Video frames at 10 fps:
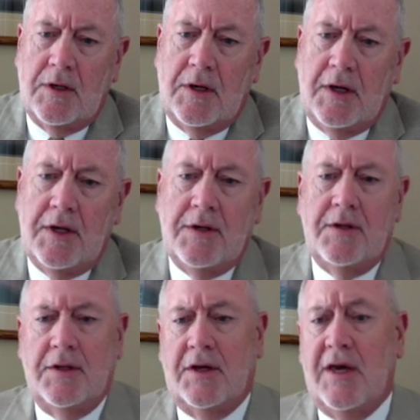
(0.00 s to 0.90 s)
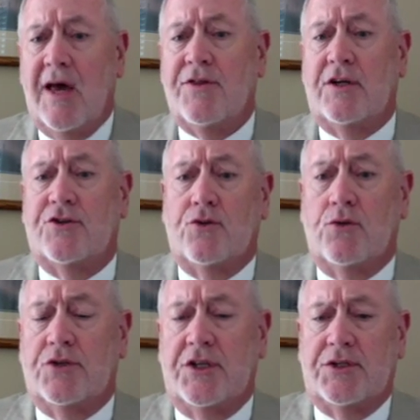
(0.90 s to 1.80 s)
In the Catholic
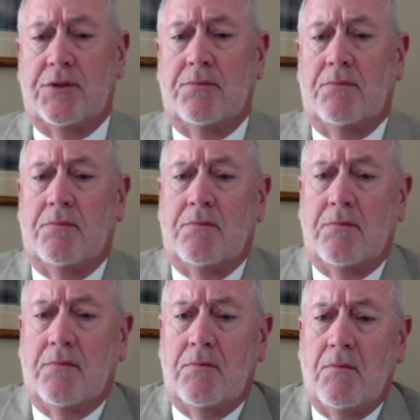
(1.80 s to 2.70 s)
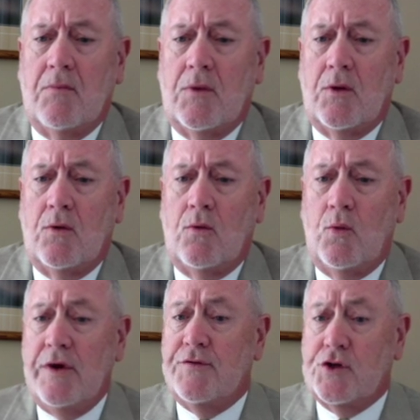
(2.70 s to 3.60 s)
school system,
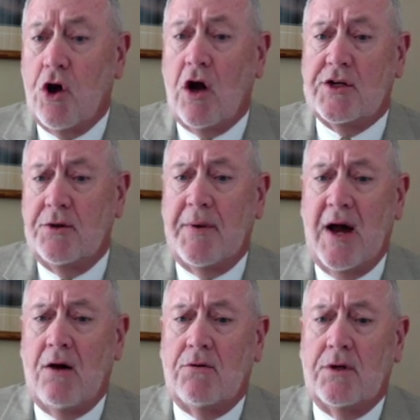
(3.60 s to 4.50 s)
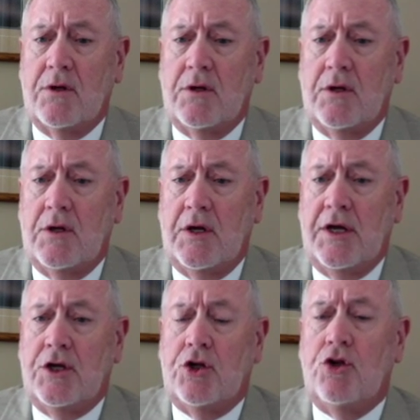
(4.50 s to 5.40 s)
we've talked about
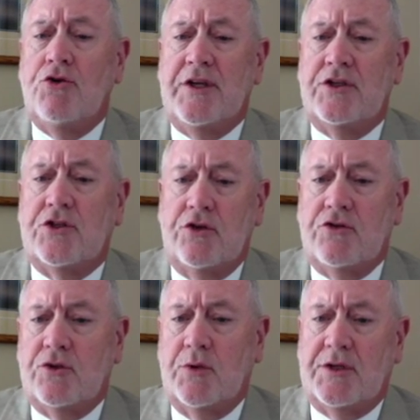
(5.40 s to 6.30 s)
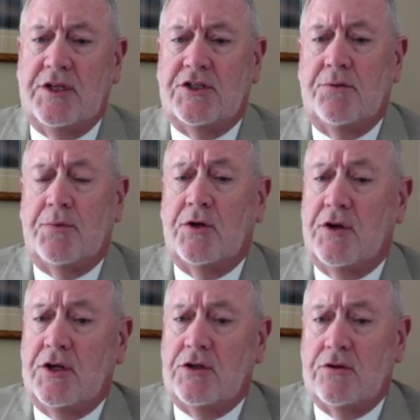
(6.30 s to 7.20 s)
including students with
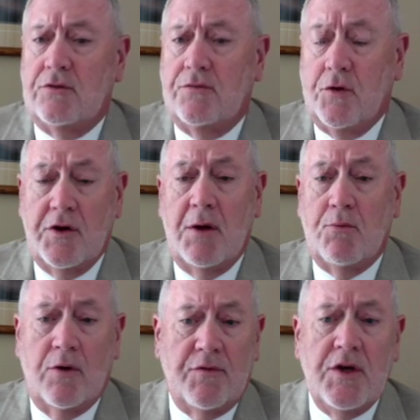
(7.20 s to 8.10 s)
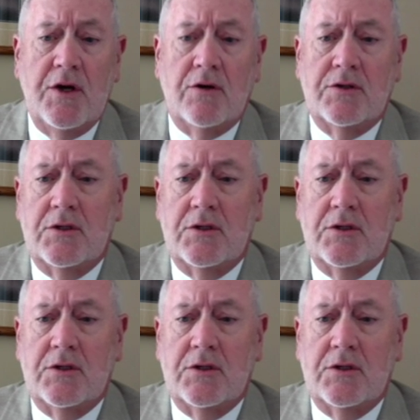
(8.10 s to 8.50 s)
disabilities for a number of years.